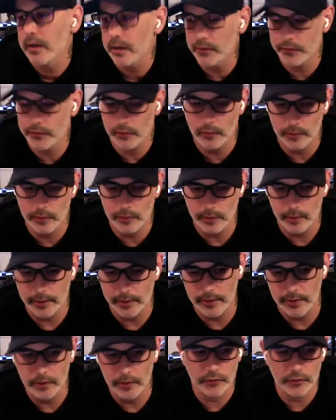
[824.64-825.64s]
And so, I
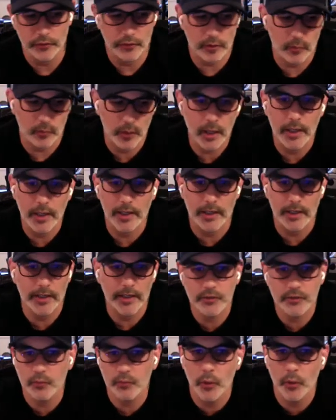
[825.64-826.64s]
got here and I started writing, and I
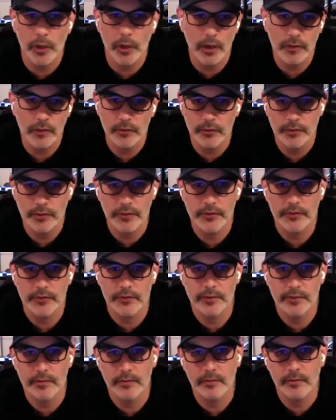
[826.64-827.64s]
just went off on this
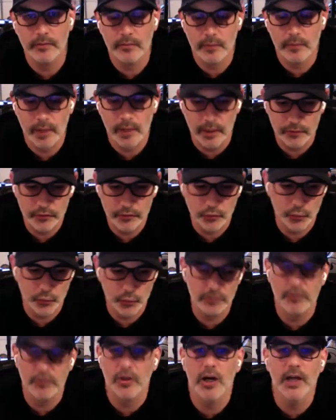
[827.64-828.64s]
kind of
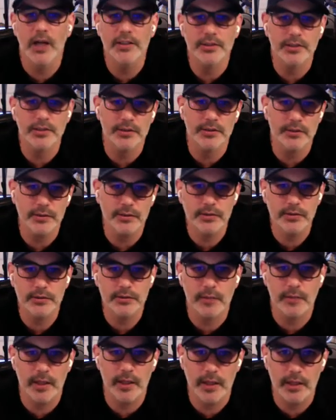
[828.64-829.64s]
stream of consciousness
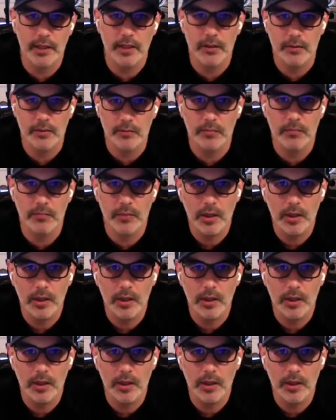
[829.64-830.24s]
and